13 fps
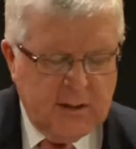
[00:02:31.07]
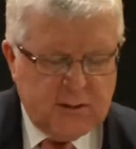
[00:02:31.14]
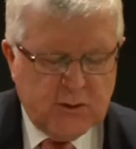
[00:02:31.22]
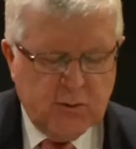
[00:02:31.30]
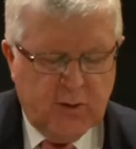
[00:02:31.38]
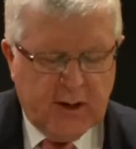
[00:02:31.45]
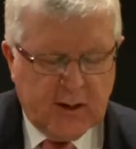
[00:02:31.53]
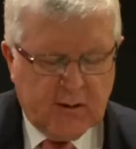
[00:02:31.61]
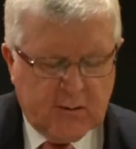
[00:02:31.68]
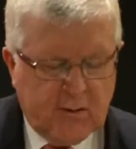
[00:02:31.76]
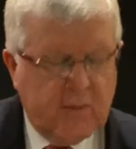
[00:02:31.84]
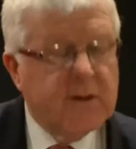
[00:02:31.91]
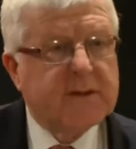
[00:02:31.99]
to
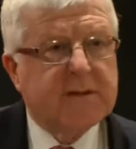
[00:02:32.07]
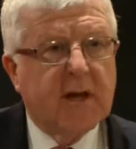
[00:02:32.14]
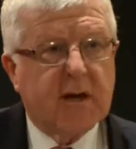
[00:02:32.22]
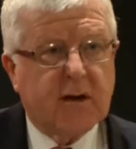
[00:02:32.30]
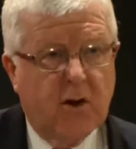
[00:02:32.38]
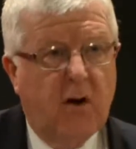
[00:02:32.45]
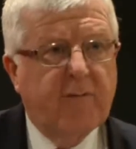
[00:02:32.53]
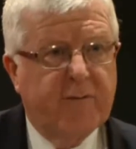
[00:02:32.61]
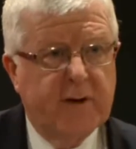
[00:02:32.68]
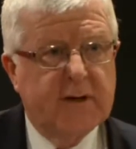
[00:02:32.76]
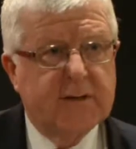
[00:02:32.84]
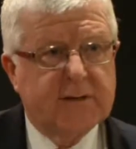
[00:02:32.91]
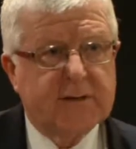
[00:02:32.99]
increase their
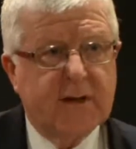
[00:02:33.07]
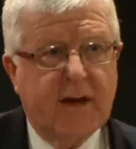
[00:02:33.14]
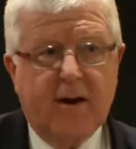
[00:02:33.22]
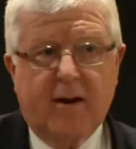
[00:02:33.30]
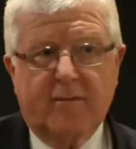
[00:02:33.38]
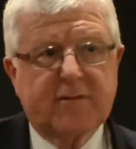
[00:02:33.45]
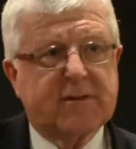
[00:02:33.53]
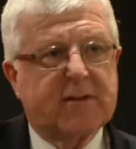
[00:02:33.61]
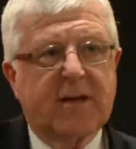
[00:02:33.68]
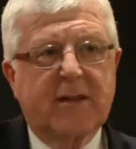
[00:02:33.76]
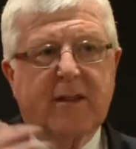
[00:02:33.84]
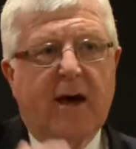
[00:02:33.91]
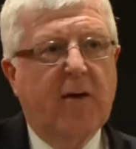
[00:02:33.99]
confidence, and I've
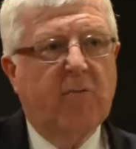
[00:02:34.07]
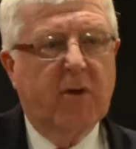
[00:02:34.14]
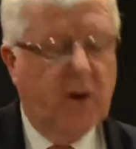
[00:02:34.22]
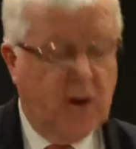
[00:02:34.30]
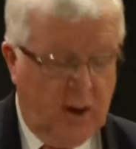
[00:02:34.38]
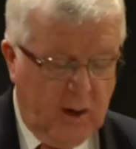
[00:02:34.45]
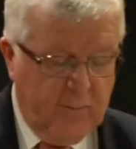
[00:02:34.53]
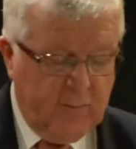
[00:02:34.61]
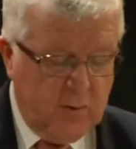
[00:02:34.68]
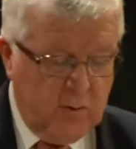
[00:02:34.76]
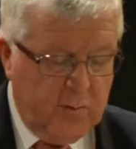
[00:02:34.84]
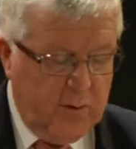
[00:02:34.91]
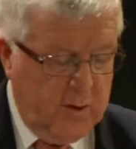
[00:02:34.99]
seen that with a lot of
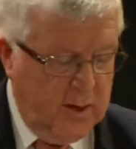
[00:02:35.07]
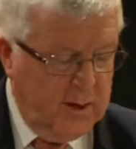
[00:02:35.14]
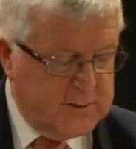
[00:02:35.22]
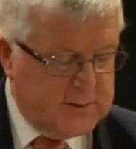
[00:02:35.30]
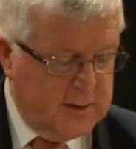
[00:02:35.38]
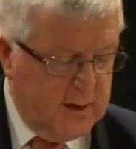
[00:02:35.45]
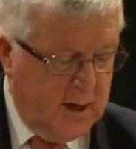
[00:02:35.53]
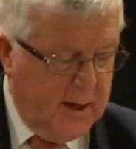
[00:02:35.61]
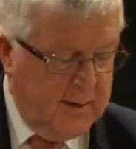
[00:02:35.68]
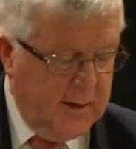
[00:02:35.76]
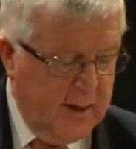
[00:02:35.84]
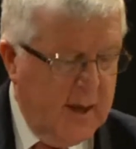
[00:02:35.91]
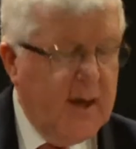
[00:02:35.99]
you here
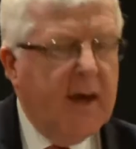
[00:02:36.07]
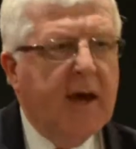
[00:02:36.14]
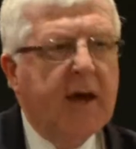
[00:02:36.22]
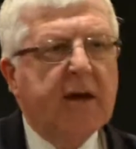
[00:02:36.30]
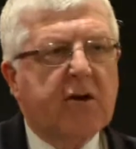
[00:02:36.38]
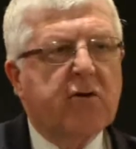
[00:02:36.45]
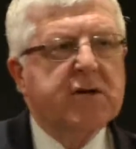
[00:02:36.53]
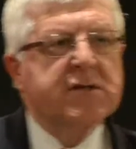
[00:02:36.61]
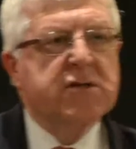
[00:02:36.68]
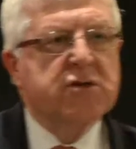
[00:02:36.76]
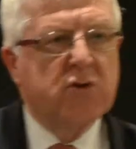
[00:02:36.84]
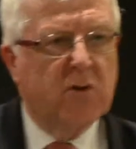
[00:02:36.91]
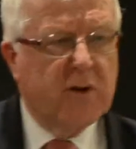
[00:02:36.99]
tonight.
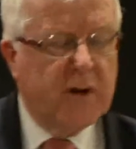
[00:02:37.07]
Increase your